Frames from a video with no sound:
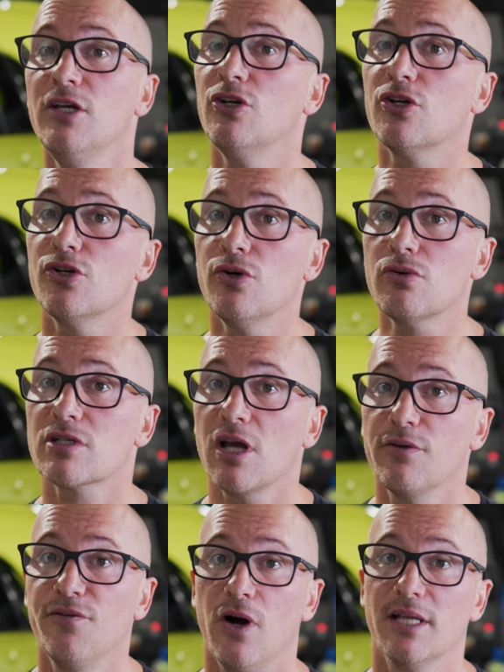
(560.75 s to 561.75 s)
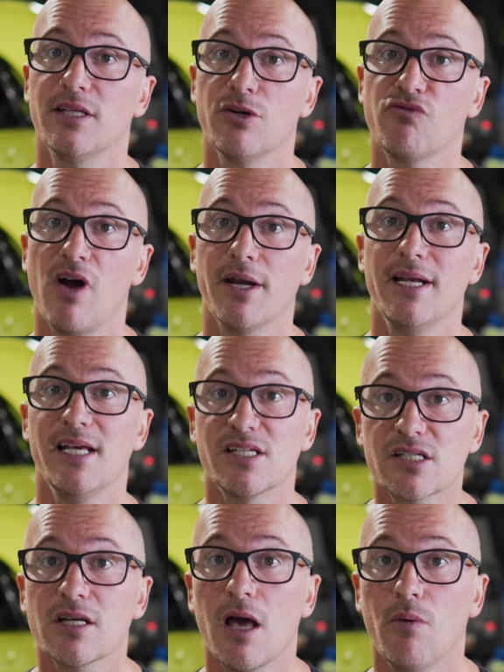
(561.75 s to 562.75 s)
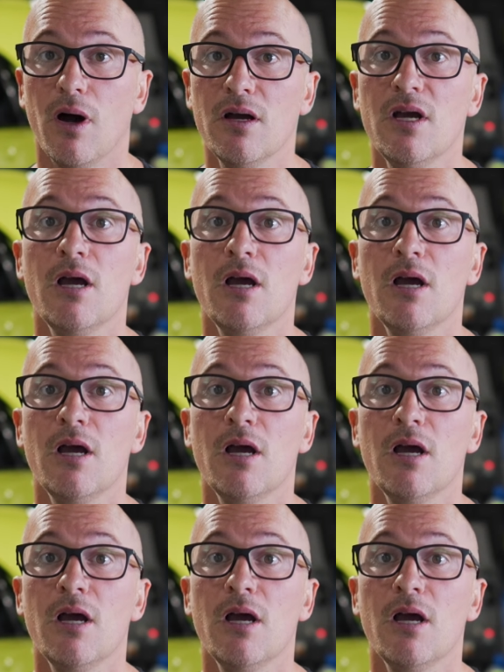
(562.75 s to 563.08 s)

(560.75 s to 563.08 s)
you can also find that the run is slower